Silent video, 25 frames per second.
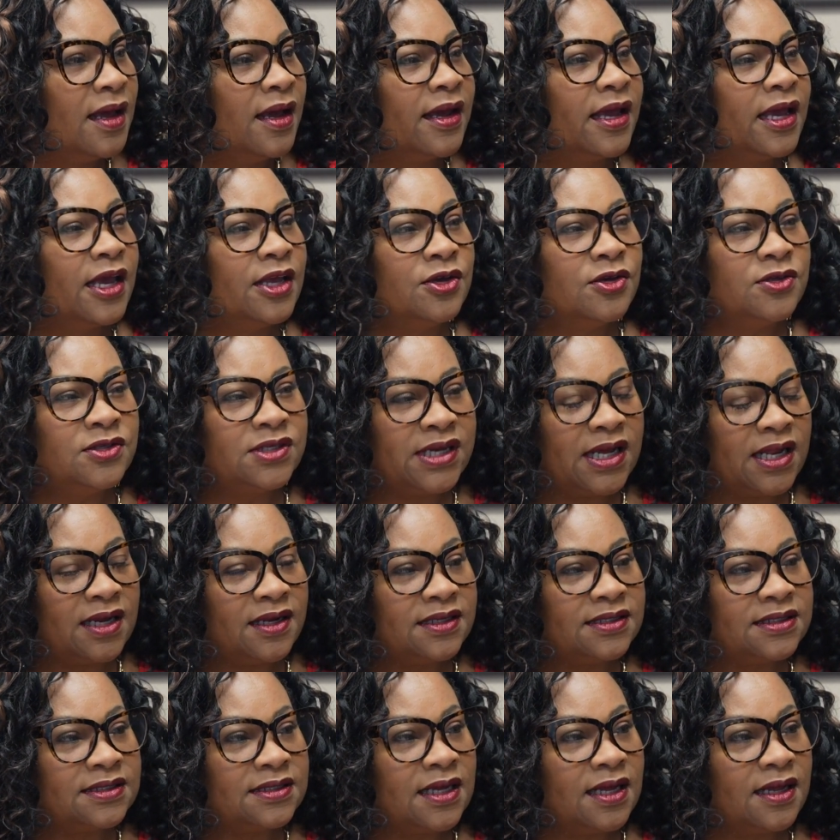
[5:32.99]
Can you tell
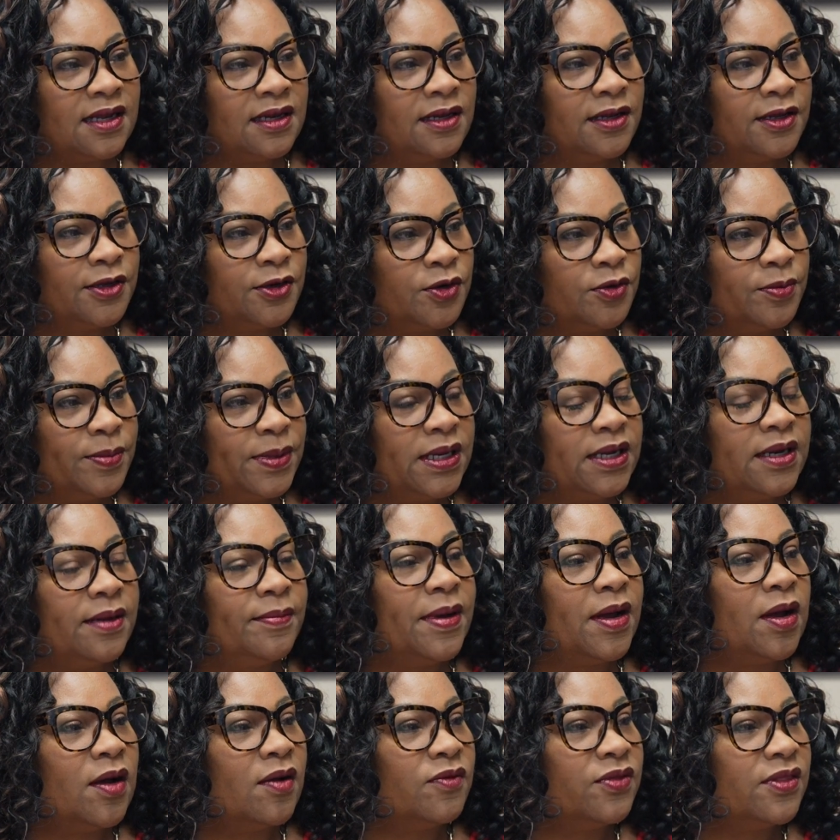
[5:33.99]
us a little bit
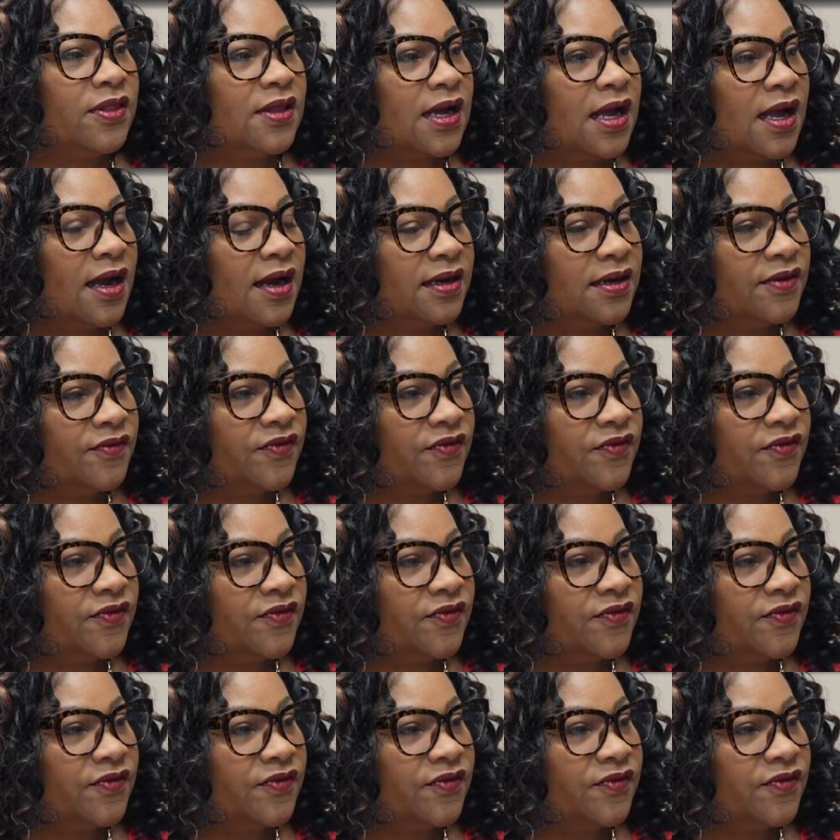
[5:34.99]
about the kind